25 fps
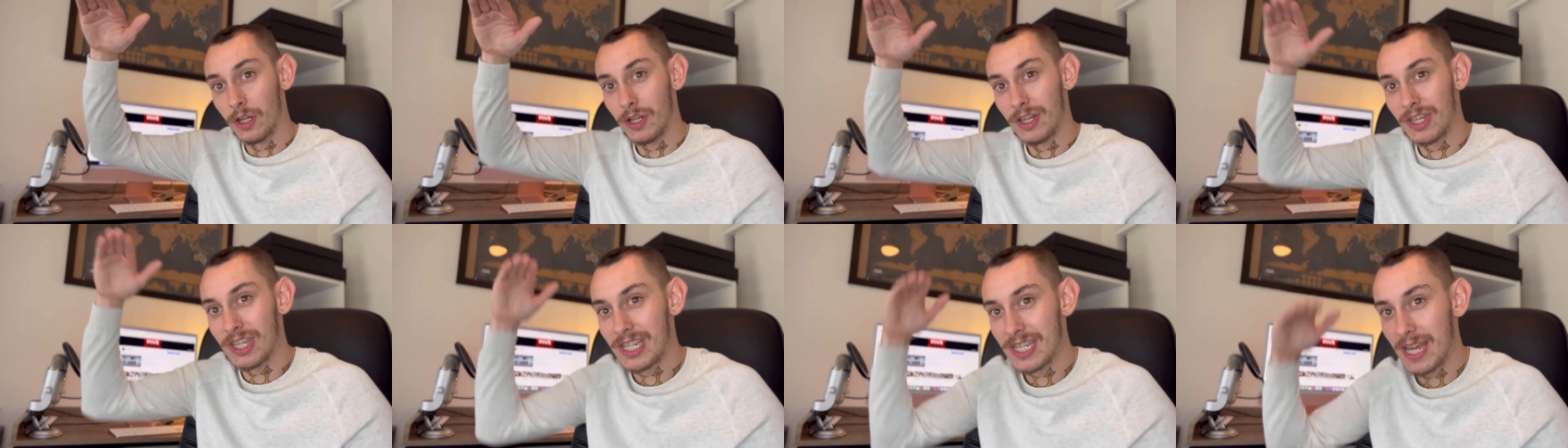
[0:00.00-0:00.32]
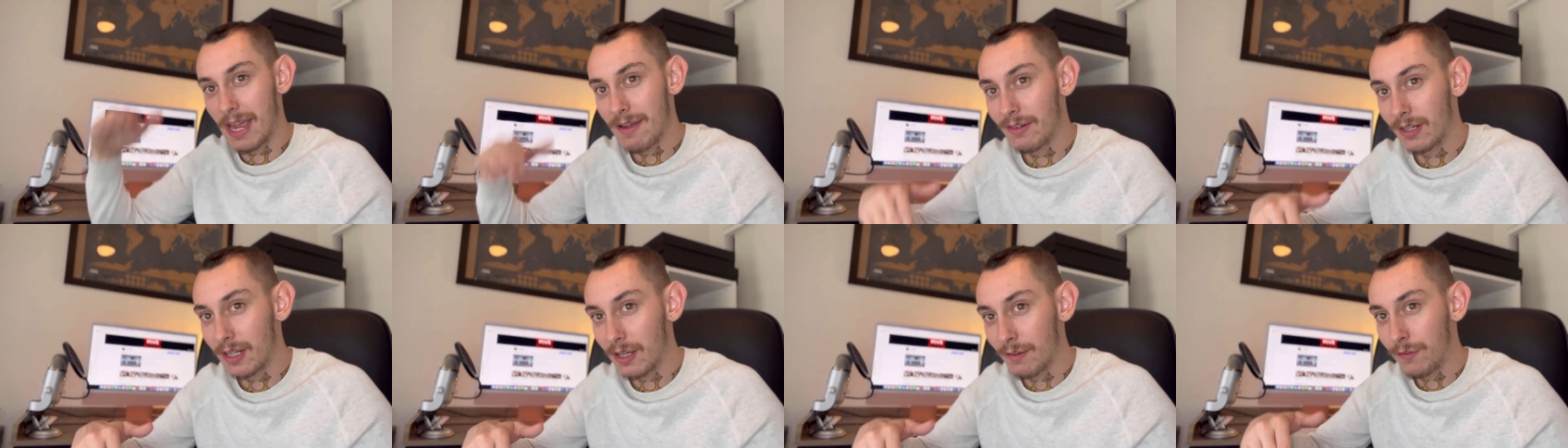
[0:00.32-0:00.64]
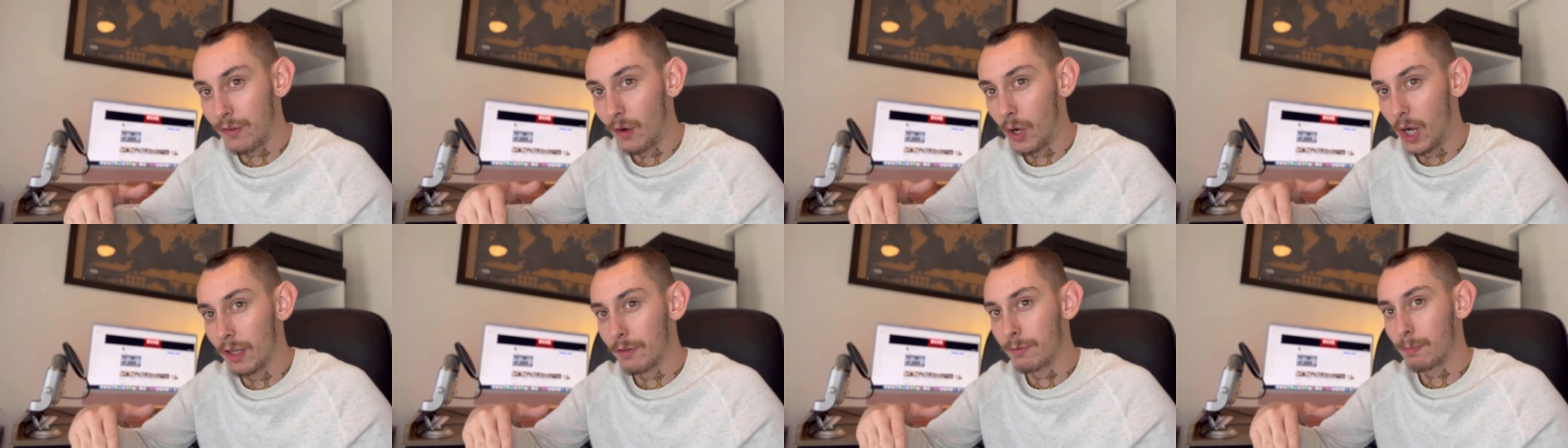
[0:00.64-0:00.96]

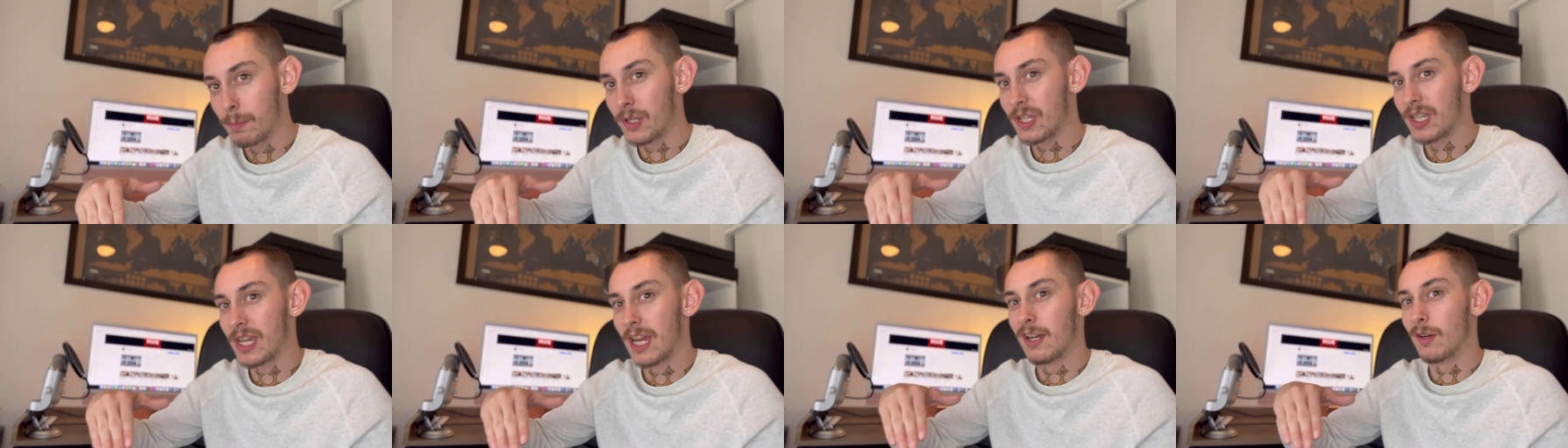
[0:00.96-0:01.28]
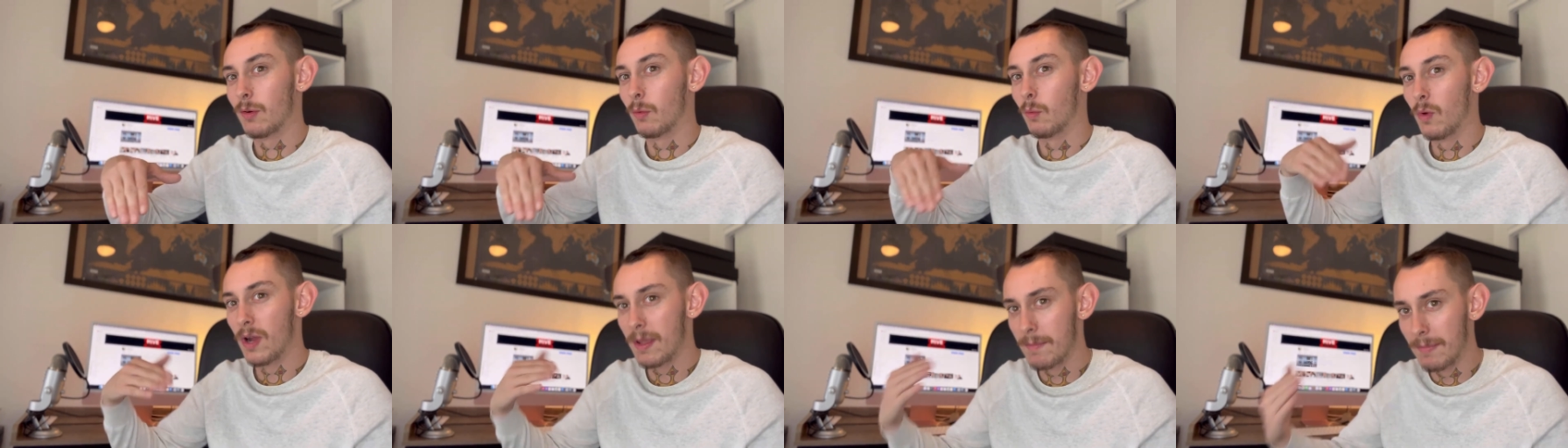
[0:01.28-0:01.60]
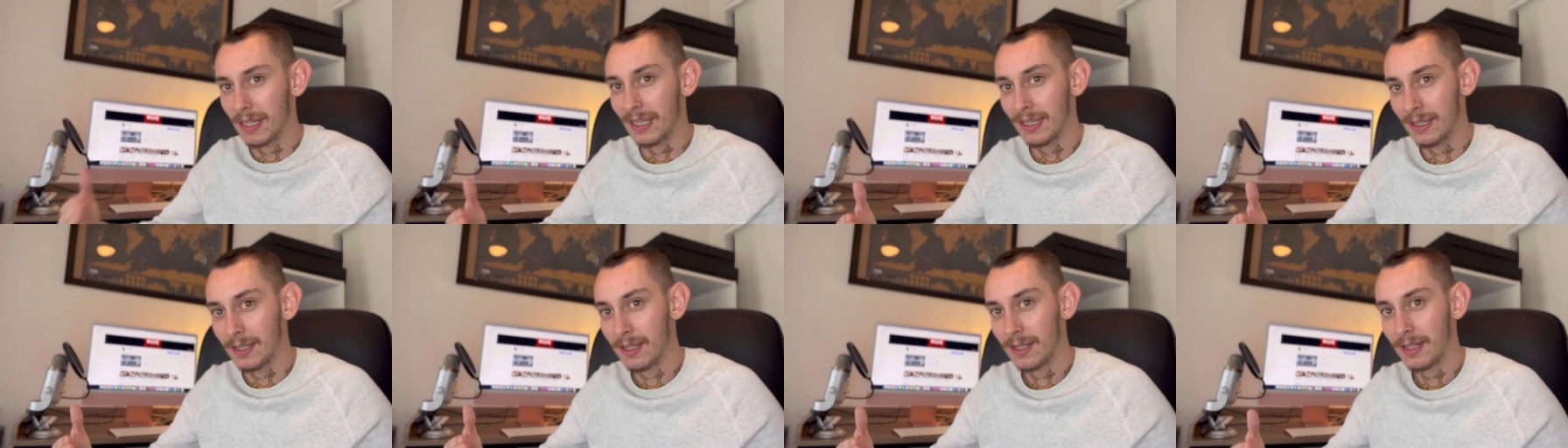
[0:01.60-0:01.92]
75%
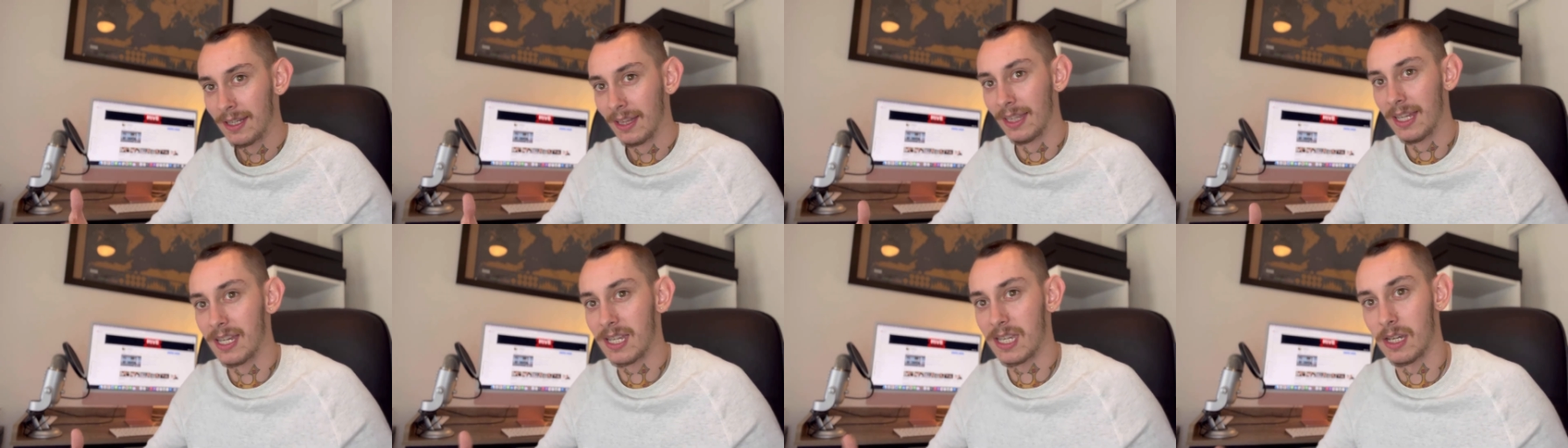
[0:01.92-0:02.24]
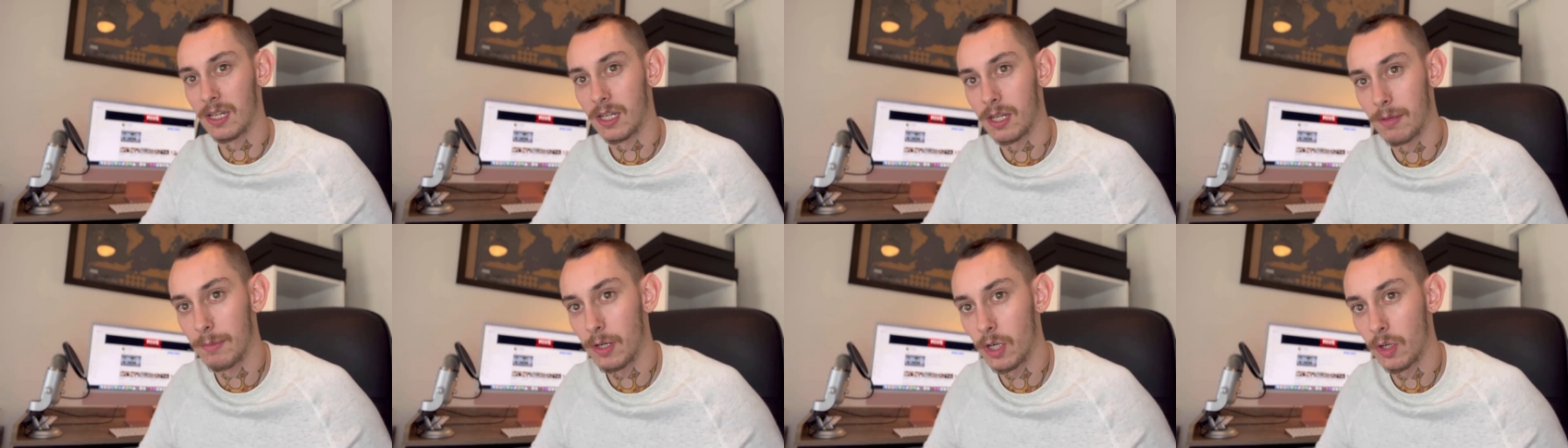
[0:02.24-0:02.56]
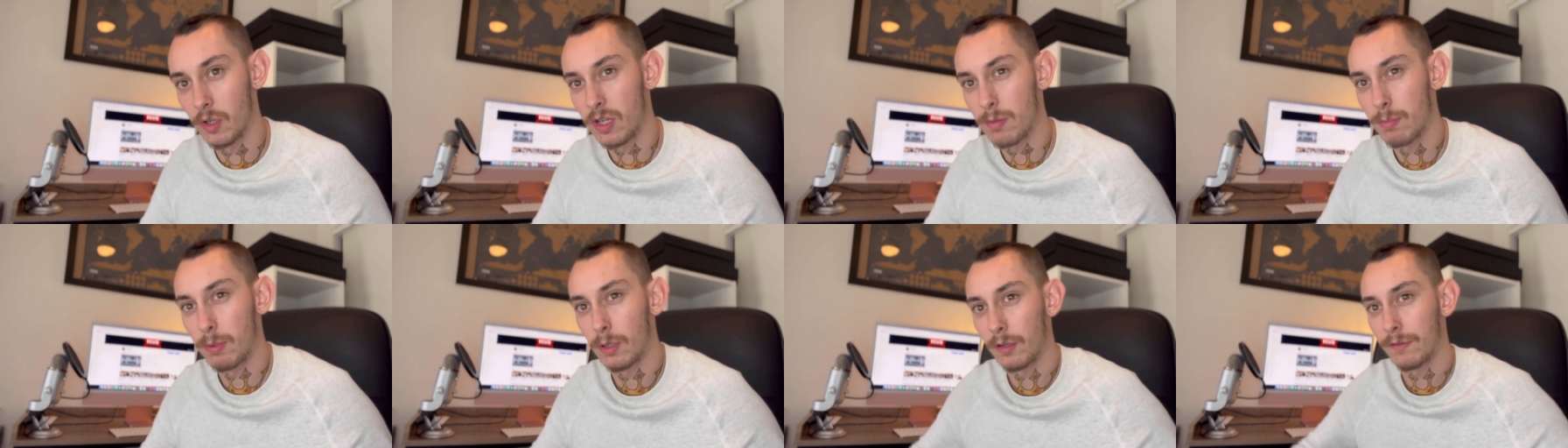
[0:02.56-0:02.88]
women listen to me on
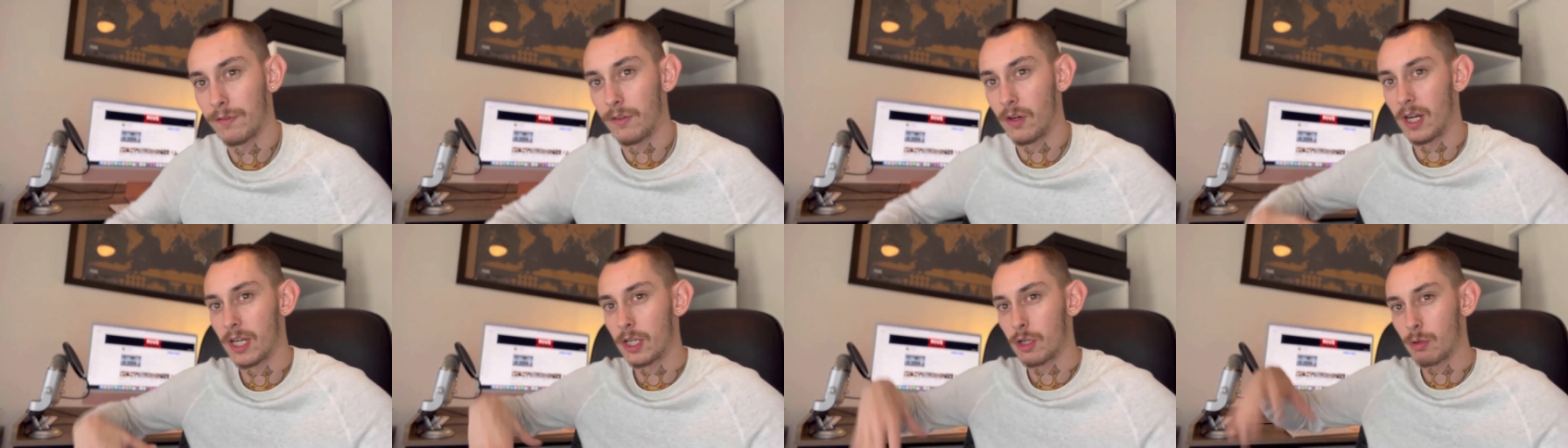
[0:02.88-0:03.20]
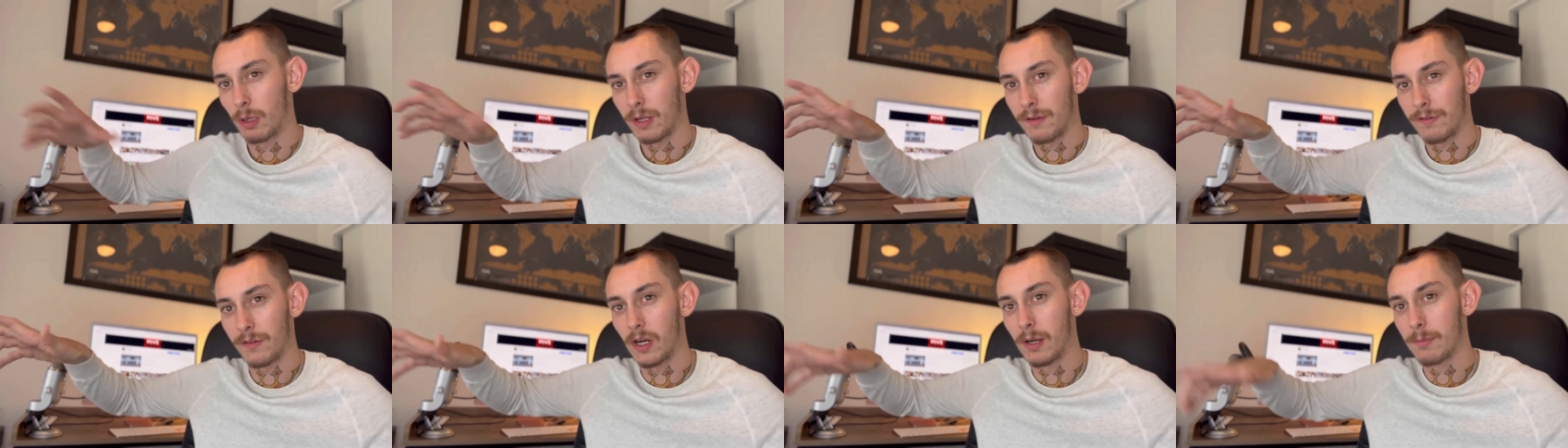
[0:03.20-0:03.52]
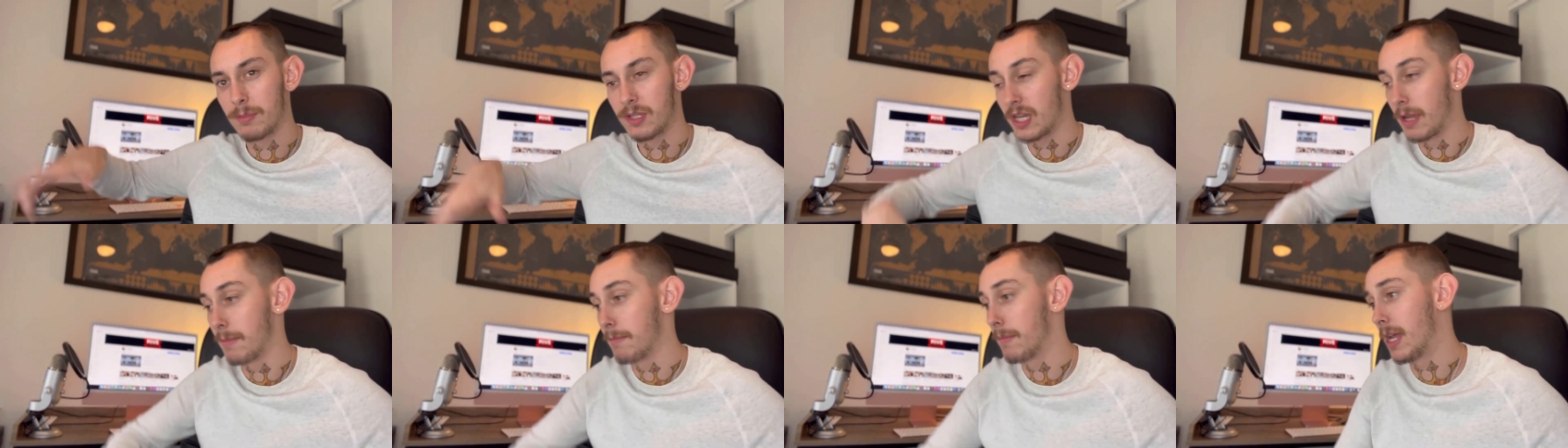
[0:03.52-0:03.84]
Spotify and
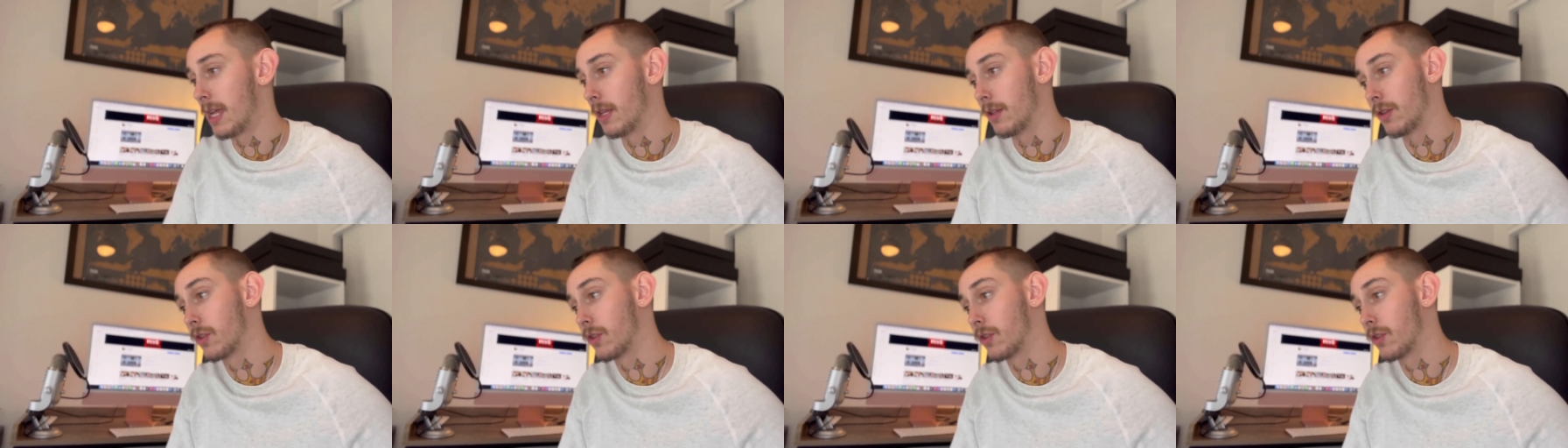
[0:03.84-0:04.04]
25% men.